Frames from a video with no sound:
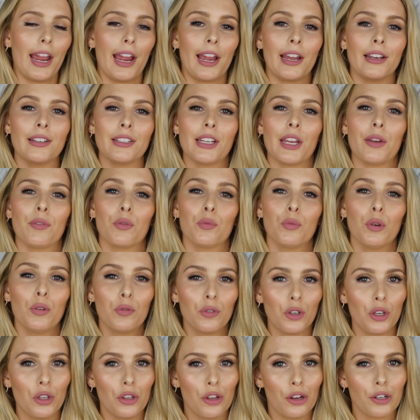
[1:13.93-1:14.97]
and even
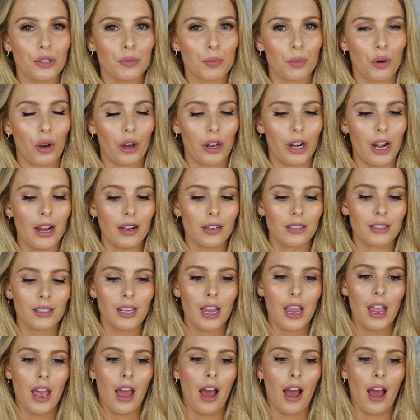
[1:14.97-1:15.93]
review those products.